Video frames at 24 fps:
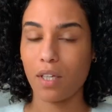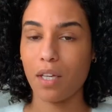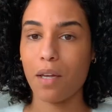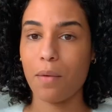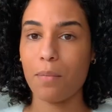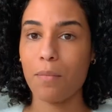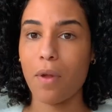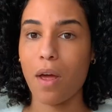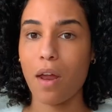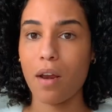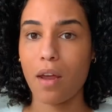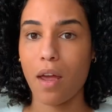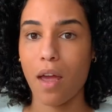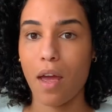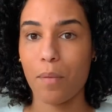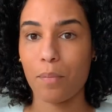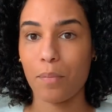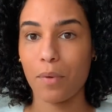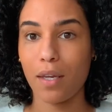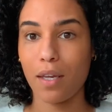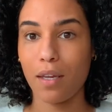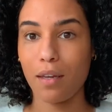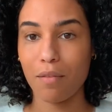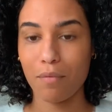I'm not
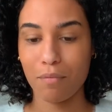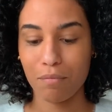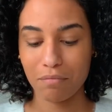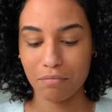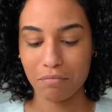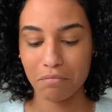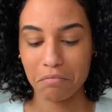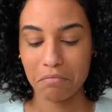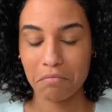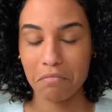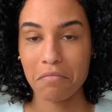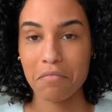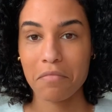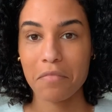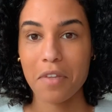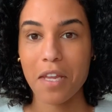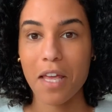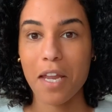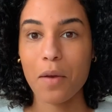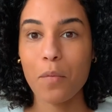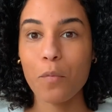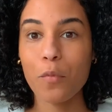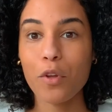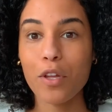happy.
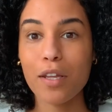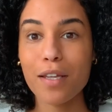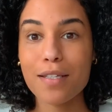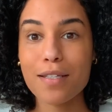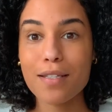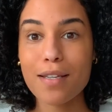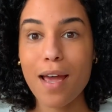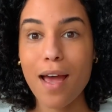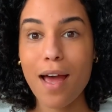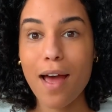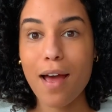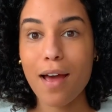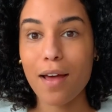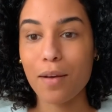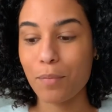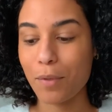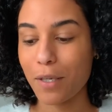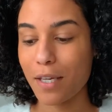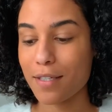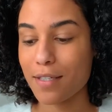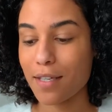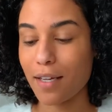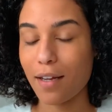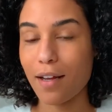And I'm really sad
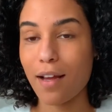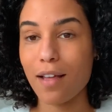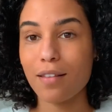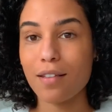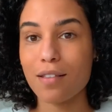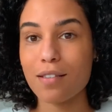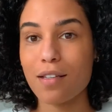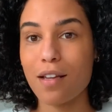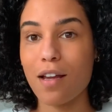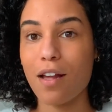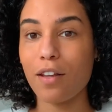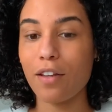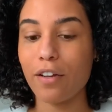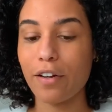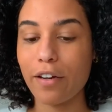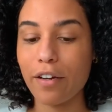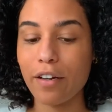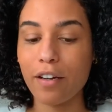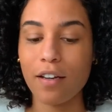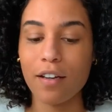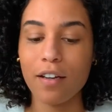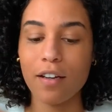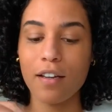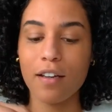because I got this
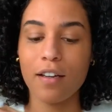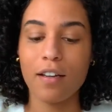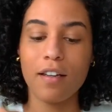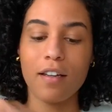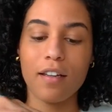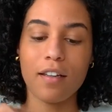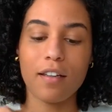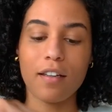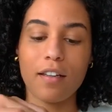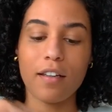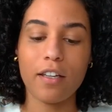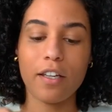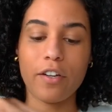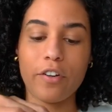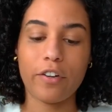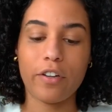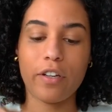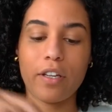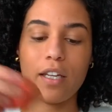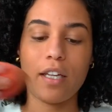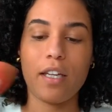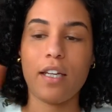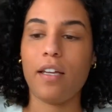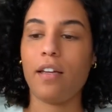color
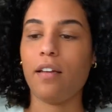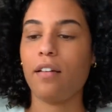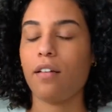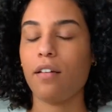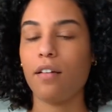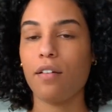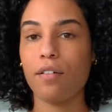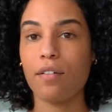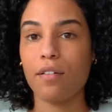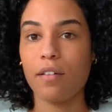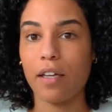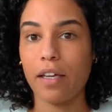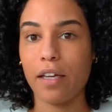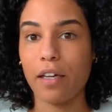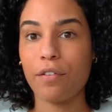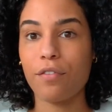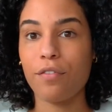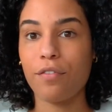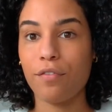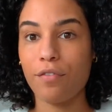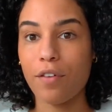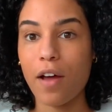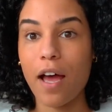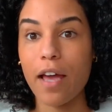literally like
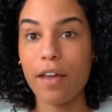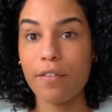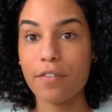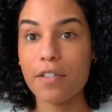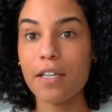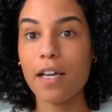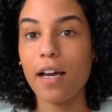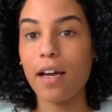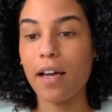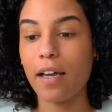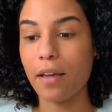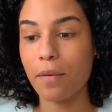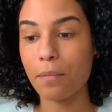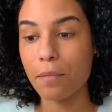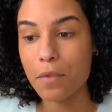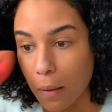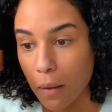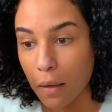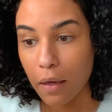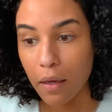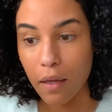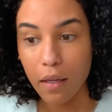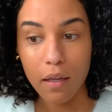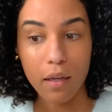five times.
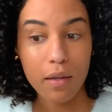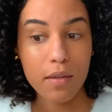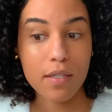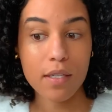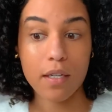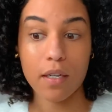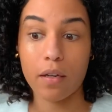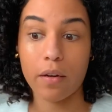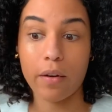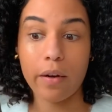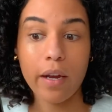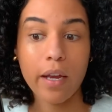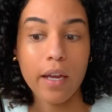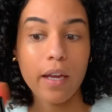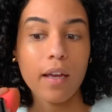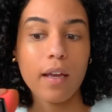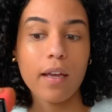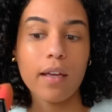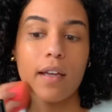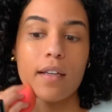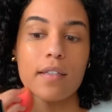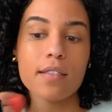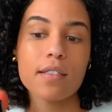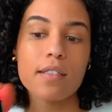And I was like, all right,
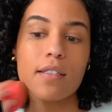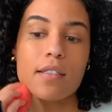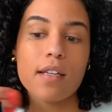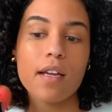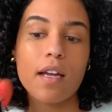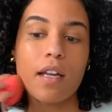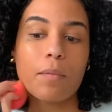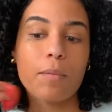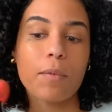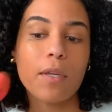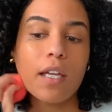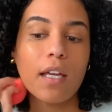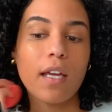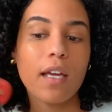I guess it's gotta be